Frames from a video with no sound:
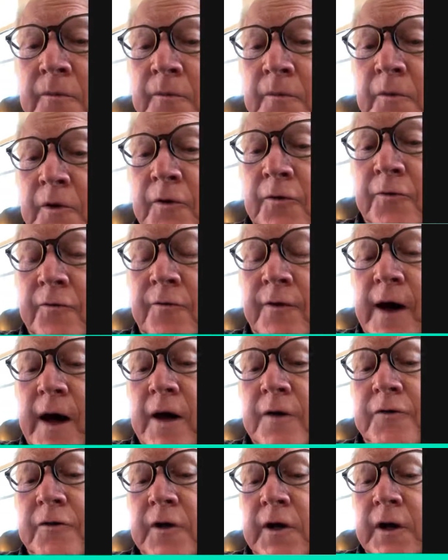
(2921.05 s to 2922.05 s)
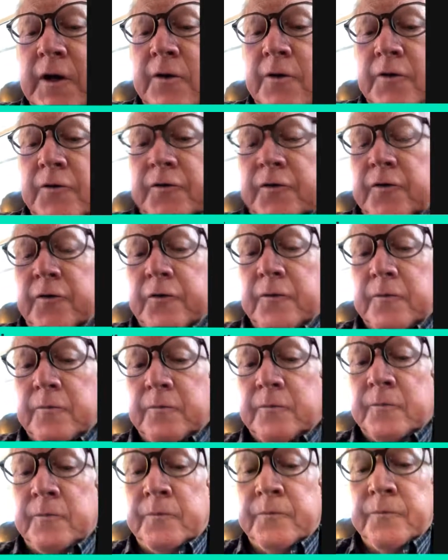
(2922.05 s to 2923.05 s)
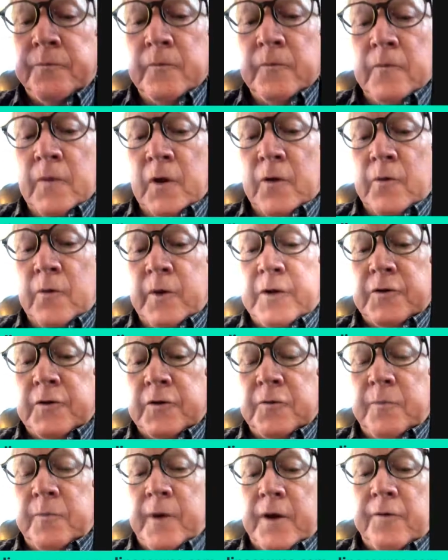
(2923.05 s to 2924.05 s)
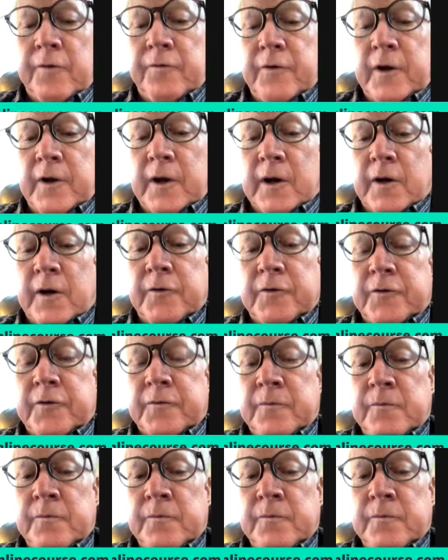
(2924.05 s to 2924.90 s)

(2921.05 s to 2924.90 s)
this vast ecosystem, which is benefiting us.